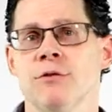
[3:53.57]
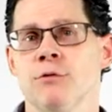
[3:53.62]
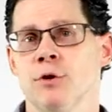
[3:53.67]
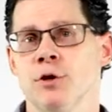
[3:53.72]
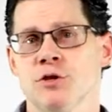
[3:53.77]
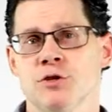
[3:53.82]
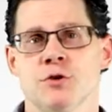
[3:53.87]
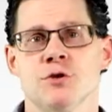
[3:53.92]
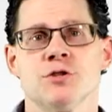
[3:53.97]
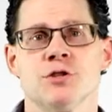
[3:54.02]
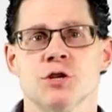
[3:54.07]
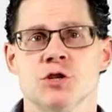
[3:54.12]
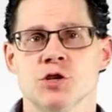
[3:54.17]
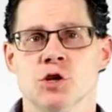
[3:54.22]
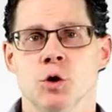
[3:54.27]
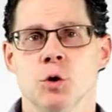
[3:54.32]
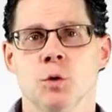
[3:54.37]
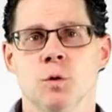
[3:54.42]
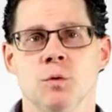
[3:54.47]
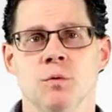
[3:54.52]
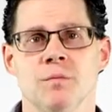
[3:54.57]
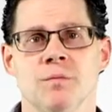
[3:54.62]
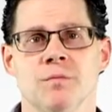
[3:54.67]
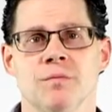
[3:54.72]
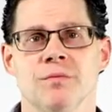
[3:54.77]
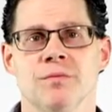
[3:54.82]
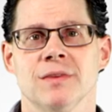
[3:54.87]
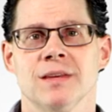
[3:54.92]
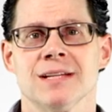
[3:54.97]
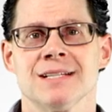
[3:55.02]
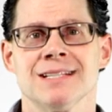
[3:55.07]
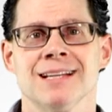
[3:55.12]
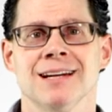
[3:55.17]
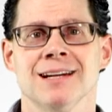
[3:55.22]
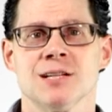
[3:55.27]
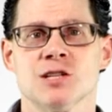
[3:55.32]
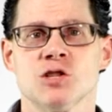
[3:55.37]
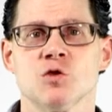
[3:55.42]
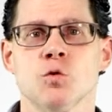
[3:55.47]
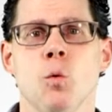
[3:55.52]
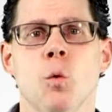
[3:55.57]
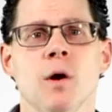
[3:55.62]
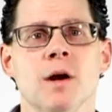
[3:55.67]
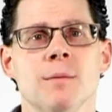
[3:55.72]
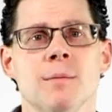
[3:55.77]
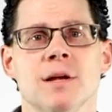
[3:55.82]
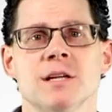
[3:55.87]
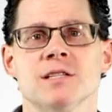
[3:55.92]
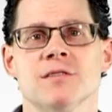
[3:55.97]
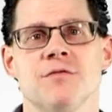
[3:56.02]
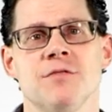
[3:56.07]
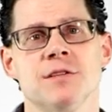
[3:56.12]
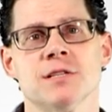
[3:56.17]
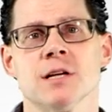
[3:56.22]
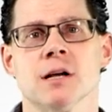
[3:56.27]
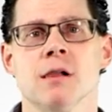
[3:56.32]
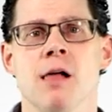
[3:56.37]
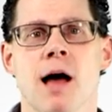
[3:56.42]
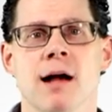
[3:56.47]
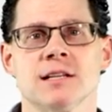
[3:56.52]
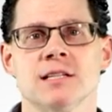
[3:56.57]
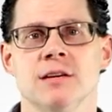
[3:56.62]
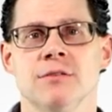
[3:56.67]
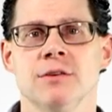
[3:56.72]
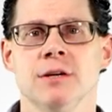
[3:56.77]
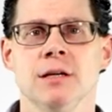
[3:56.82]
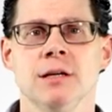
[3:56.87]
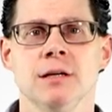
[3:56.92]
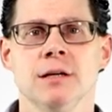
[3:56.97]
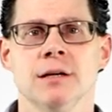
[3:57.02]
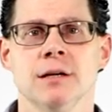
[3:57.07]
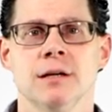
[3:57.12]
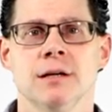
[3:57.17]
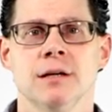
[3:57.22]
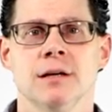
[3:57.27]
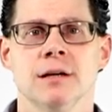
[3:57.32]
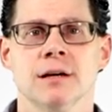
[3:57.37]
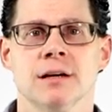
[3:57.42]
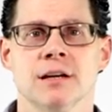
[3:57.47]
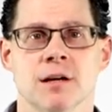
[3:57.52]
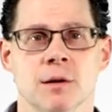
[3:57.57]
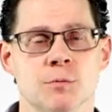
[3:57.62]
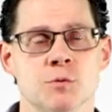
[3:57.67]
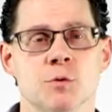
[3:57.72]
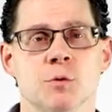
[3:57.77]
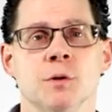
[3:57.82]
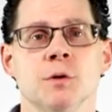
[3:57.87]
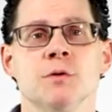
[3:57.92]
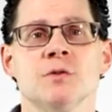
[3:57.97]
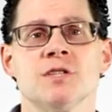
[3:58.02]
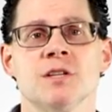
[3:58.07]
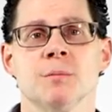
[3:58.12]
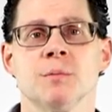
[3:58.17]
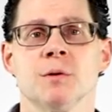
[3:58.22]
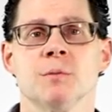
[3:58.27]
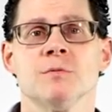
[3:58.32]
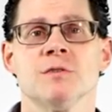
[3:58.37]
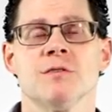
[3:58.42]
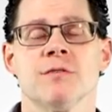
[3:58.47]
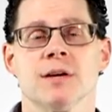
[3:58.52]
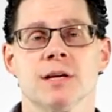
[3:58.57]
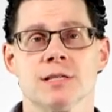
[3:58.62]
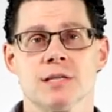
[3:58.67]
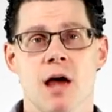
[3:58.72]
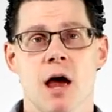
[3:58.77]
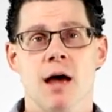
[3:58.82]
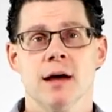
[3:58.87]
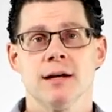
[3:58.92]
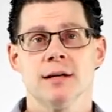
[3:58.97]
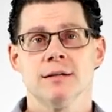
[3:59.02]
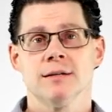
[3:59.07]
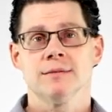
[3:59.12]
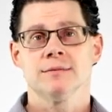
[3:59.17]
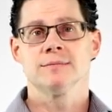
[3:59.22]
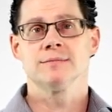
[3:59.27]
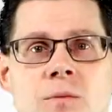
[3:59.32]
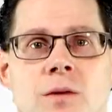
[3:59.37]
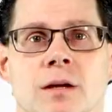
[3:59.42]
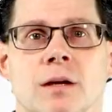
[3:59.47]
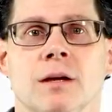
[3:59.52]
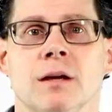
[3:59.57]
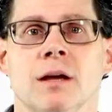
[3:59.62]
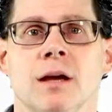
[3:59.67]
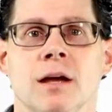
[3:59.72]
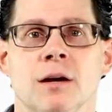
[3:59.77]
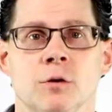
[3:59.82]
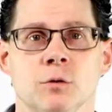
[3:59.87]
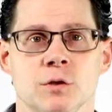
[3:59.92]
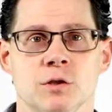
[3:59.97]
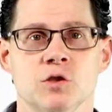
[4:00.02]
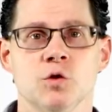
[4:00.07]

of research to show that as little as 20 minutes of physical activity can help to reduce symptoms of anxiety. And only